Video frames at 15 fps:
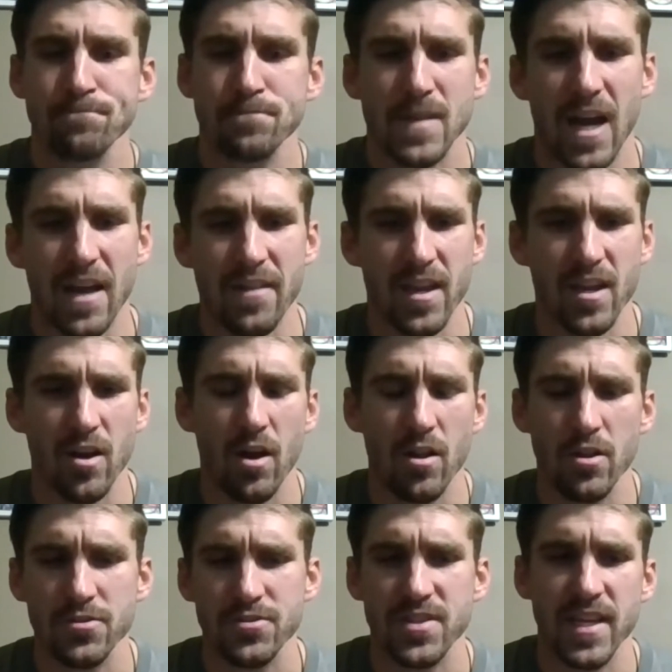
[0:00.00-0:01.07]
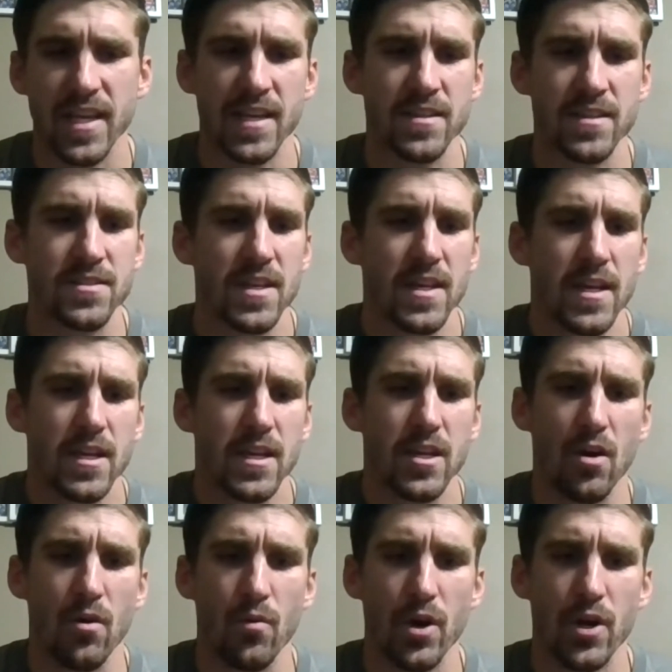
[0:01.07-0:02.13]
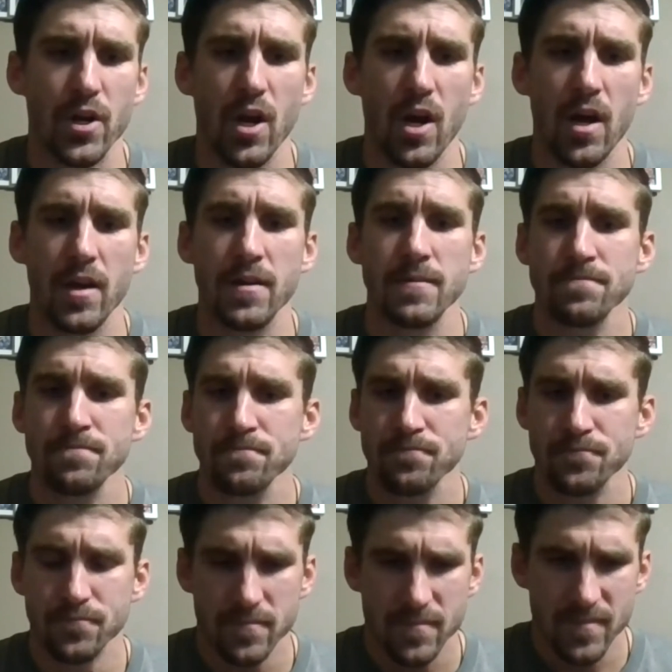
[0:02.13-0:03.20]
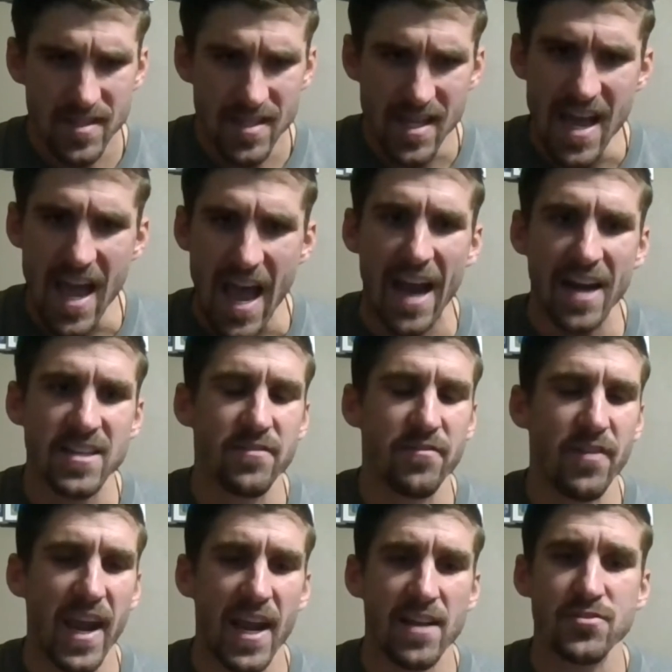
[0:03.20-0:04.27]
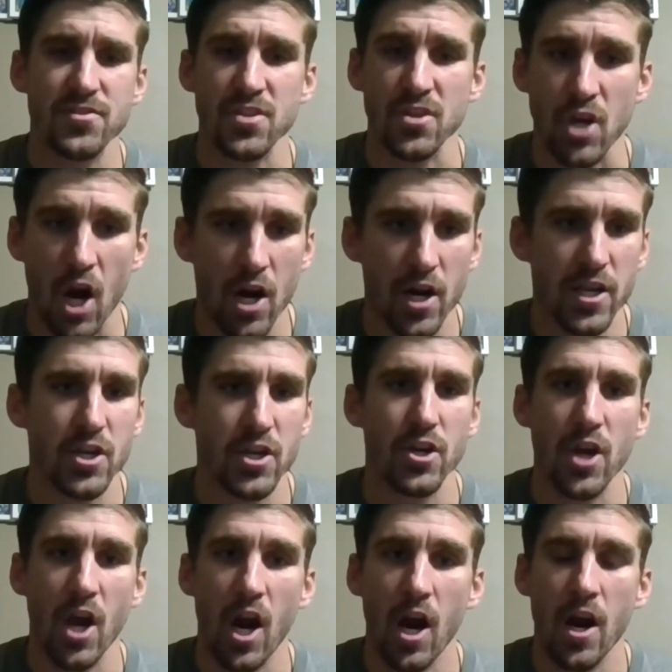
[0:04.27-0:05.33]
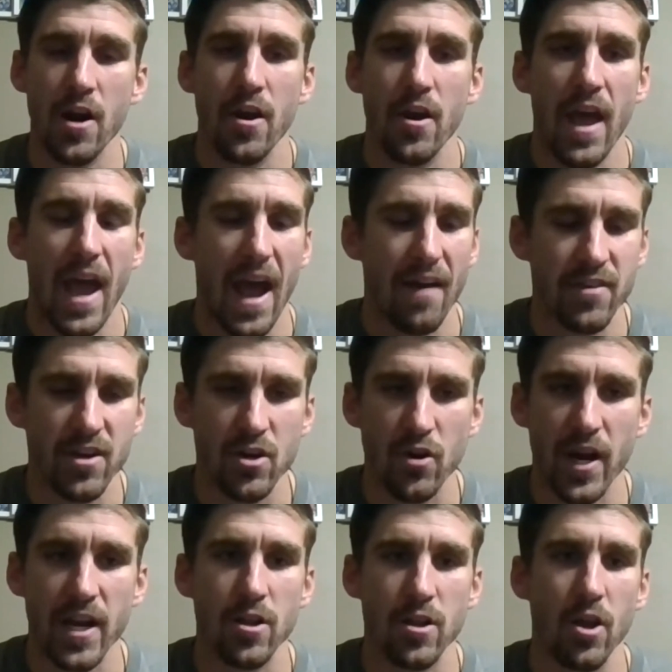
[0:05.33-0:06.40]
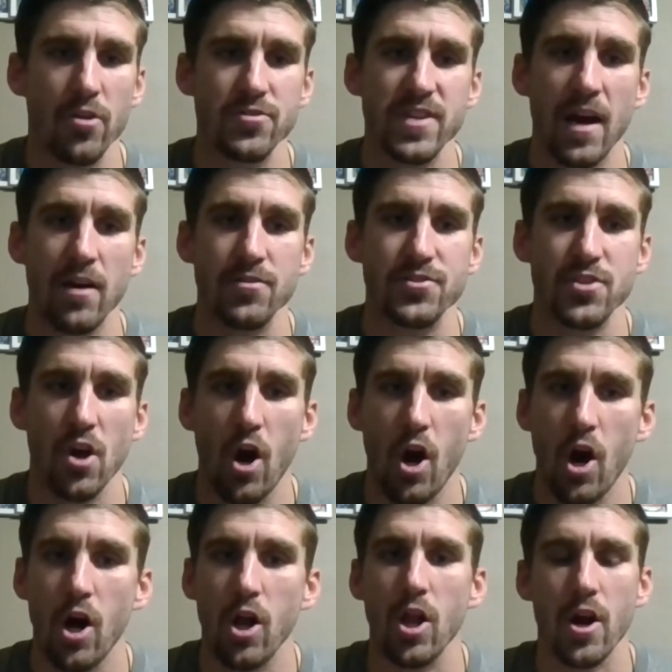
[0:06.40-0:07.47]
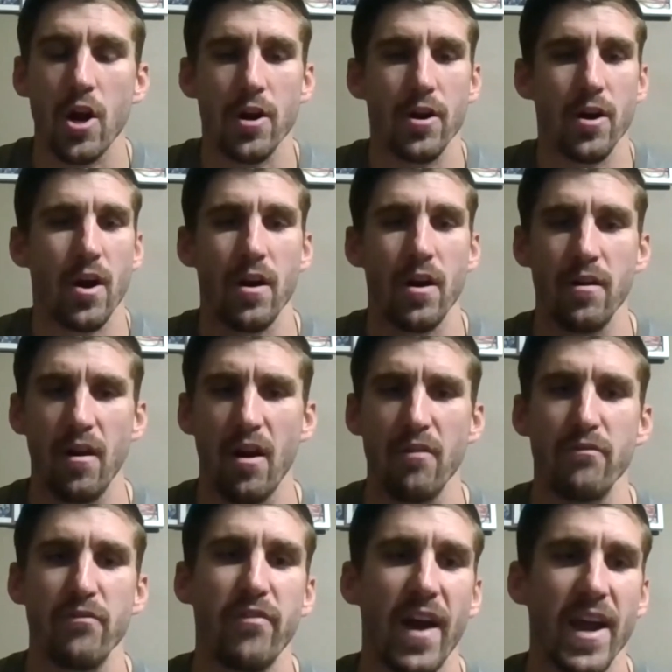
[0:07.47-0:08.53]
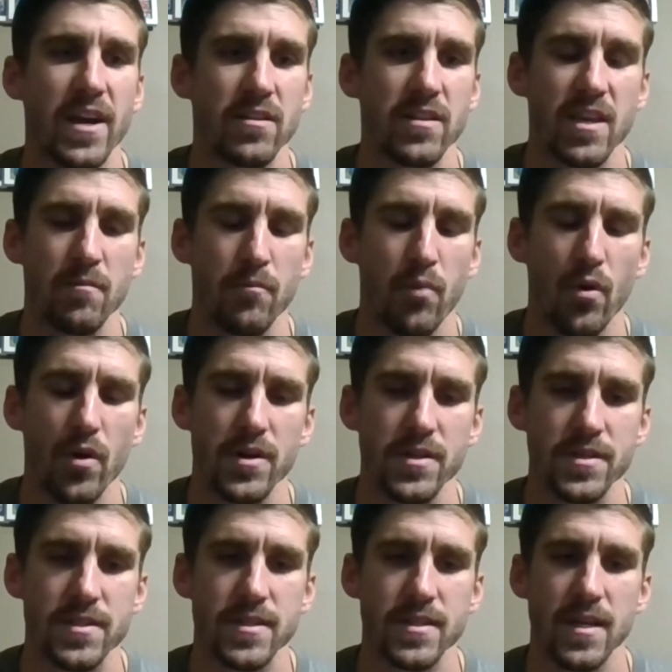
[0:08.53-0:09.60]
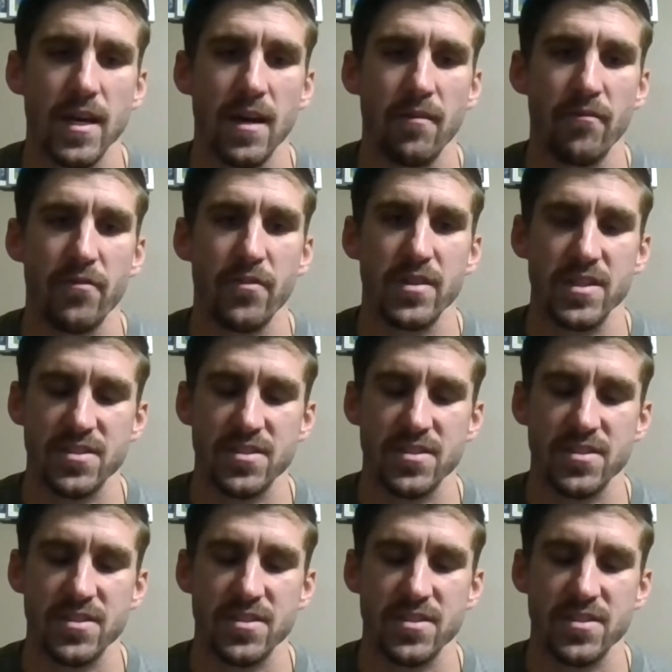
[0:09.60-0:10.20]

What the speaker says: I think all those things, working on active hands, guarding your yard, having great closeouts, all are vitally important for this